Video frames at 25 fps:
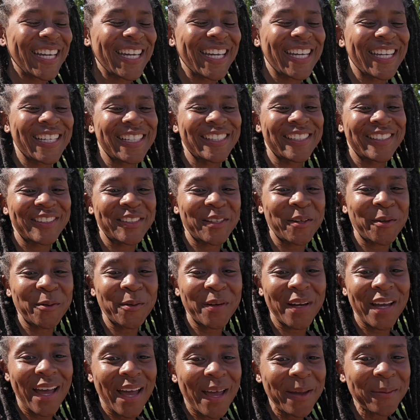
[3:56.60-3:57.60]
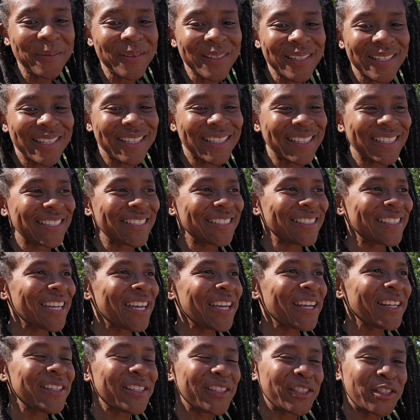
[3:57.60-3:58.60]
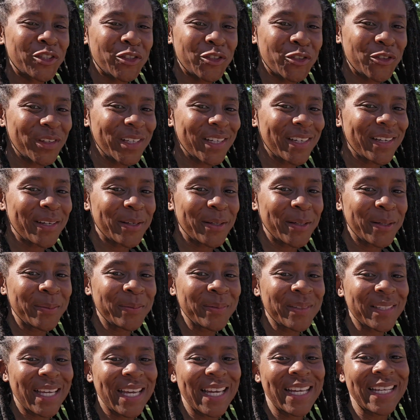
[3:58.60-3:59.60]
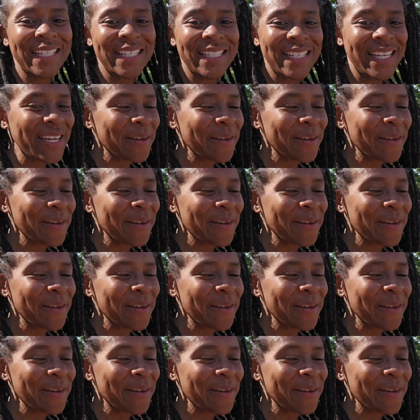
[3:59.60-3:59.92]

And so what happened is this tree comes and